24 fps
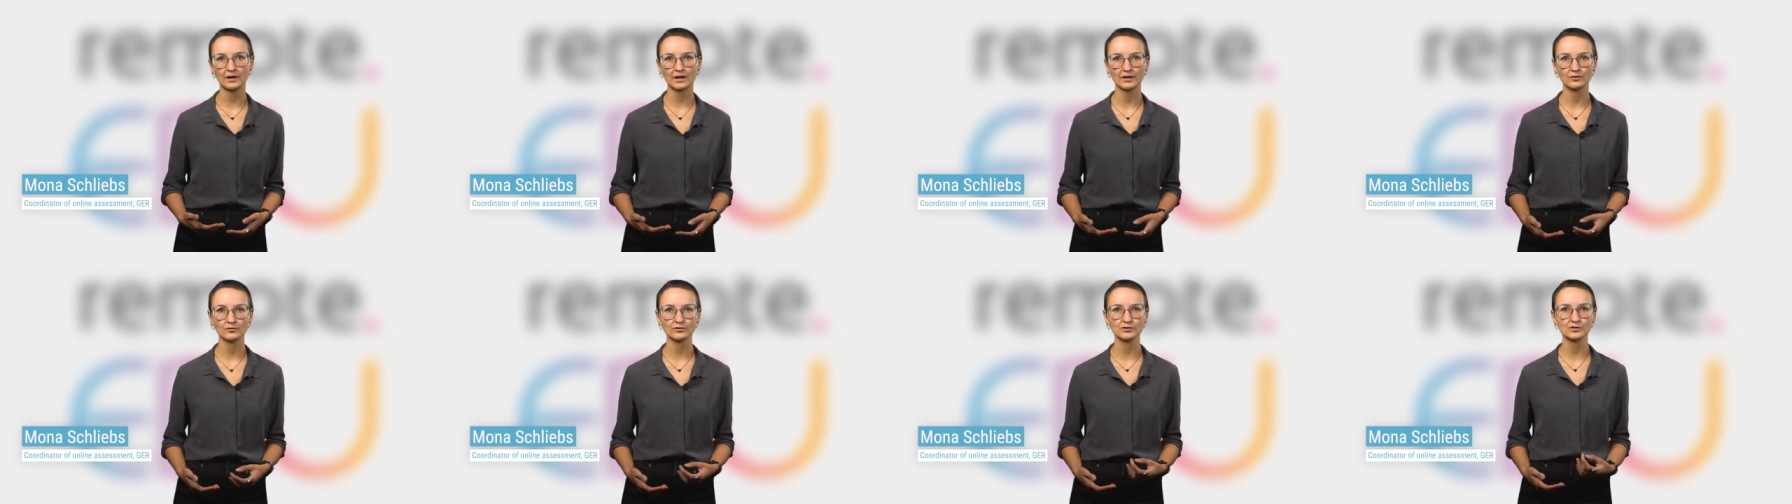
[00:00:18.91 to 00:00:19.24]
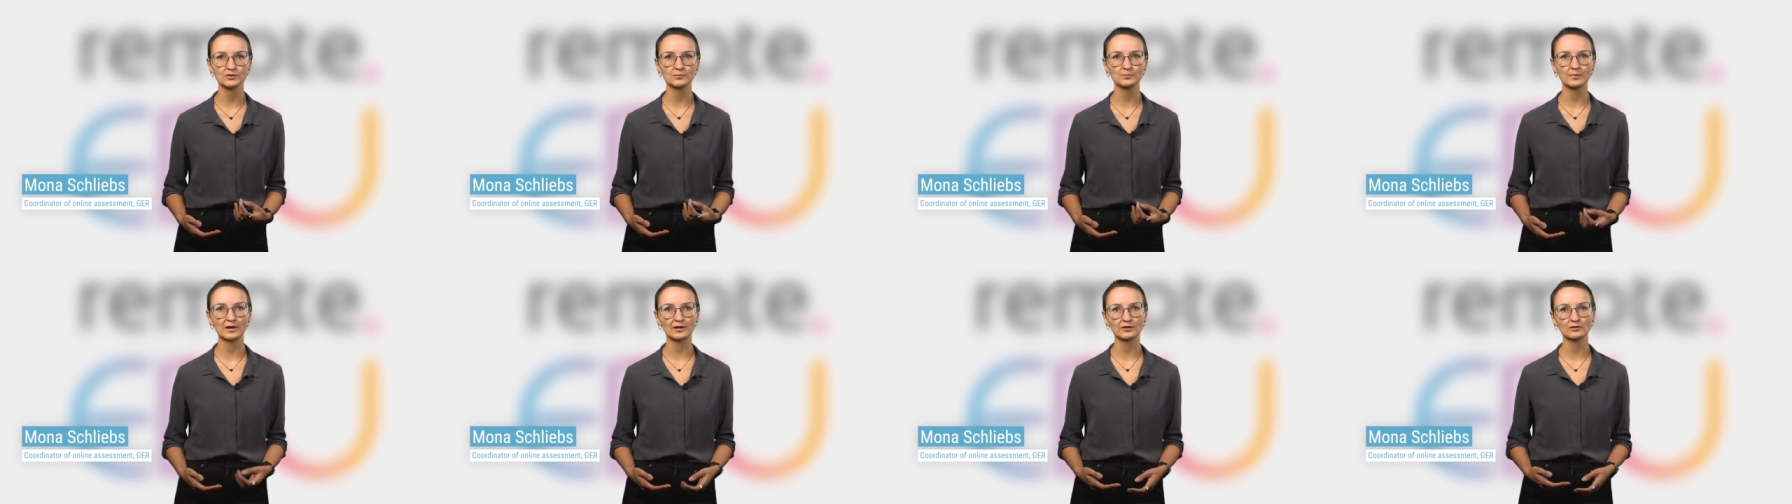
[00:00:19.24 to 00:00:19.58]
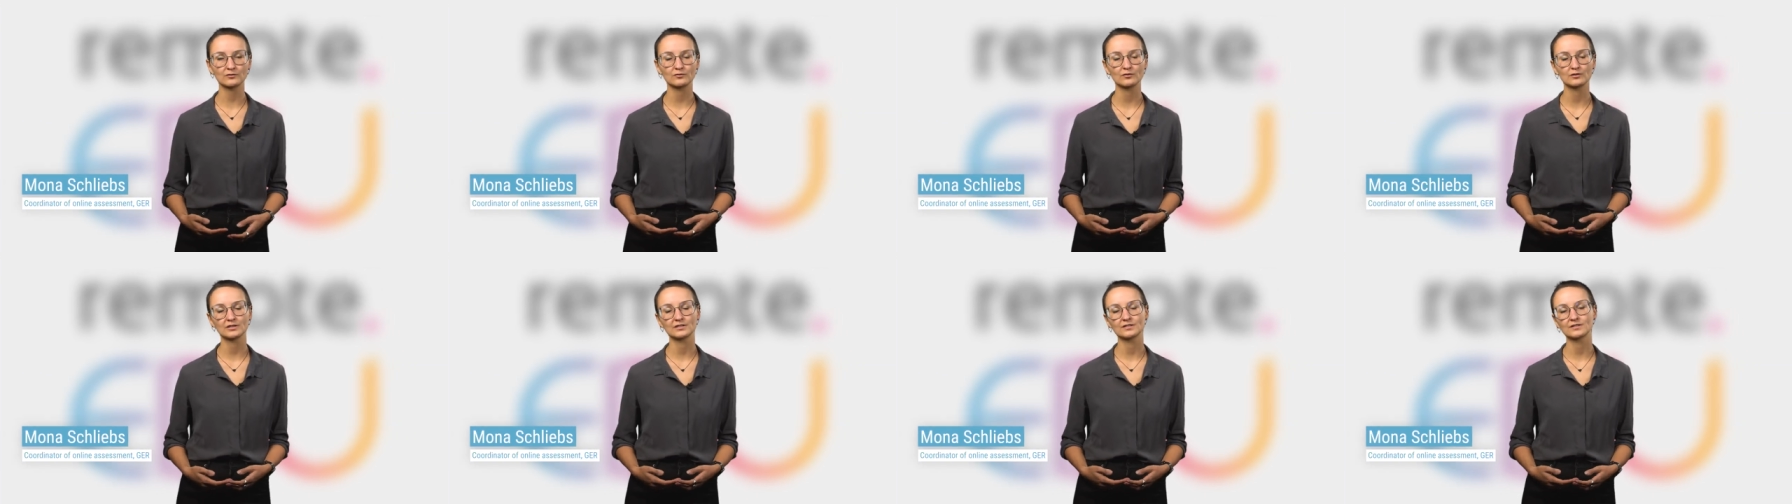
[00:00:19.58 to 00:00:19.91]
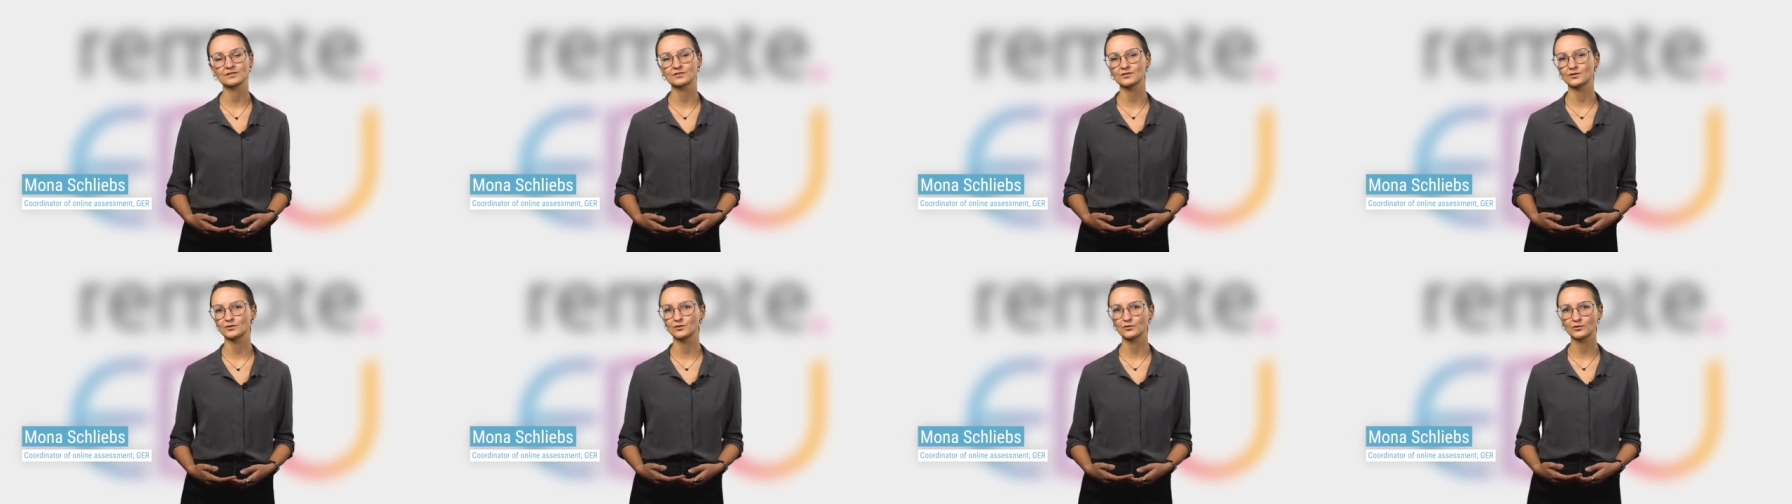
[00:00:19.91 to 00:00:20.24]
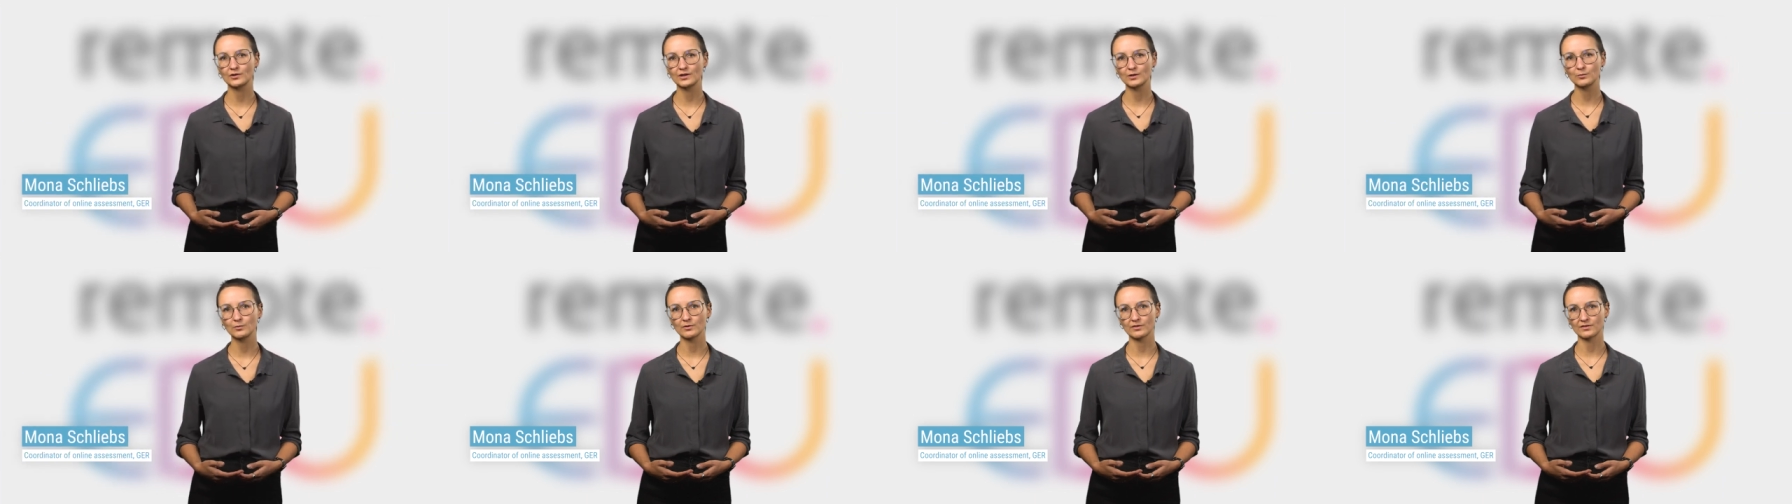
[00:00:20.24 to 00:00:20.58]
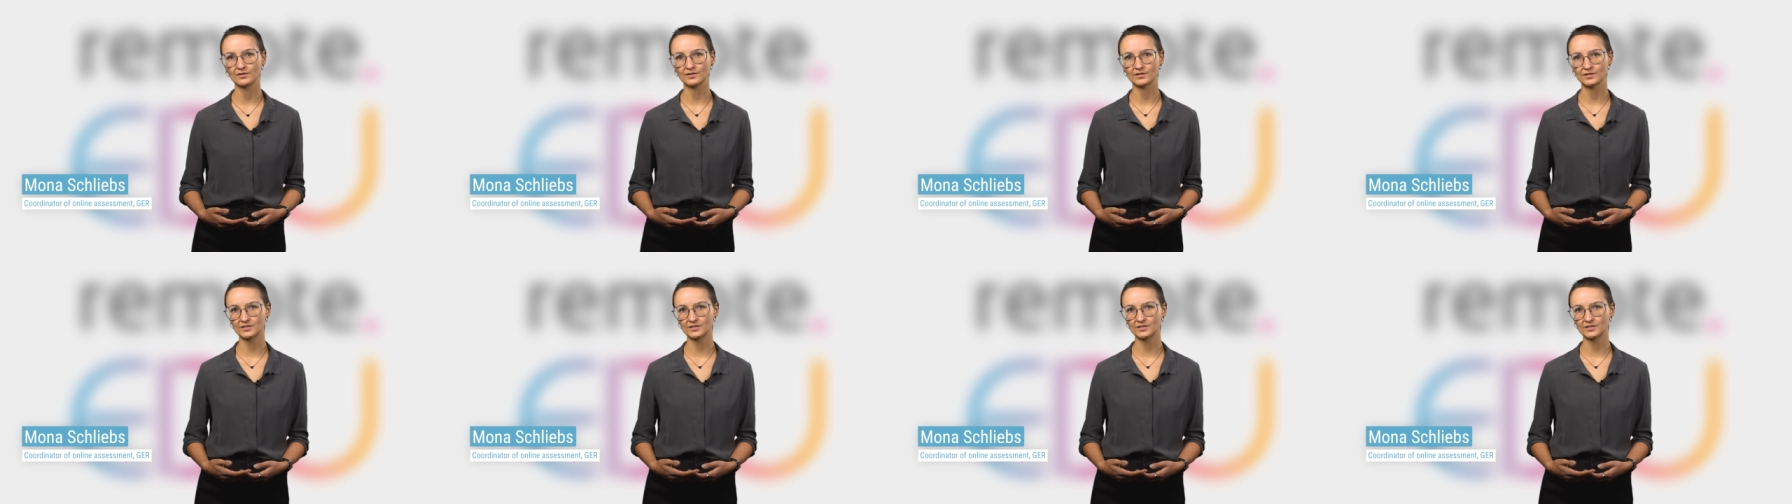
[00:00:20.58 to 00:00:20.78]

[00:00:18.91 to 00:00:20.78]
I respectfully disagree with this